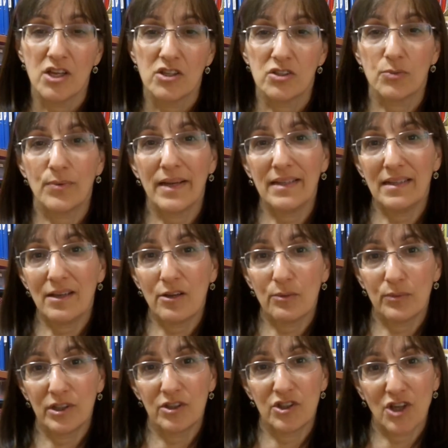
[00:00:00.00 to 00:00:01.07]
So right now I
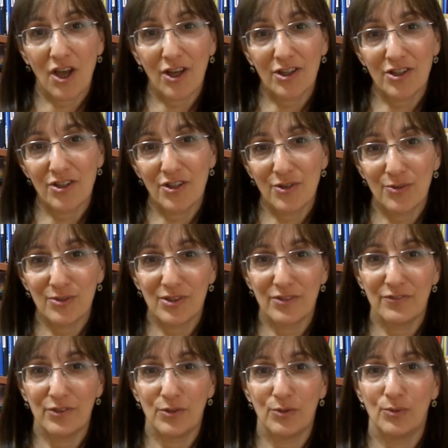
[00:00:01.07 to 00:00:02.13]
want to talk to those of
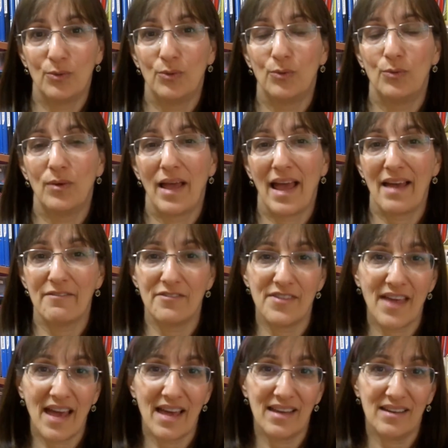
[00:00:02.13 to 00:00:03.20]
you who have
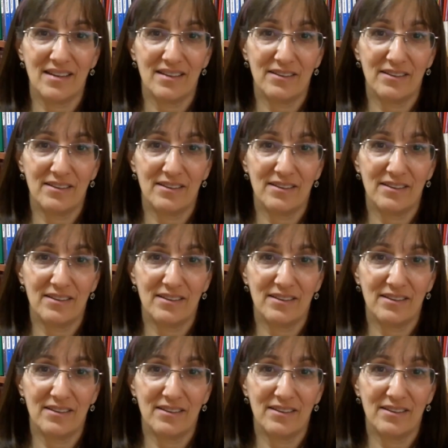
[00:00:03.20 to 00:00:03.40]
that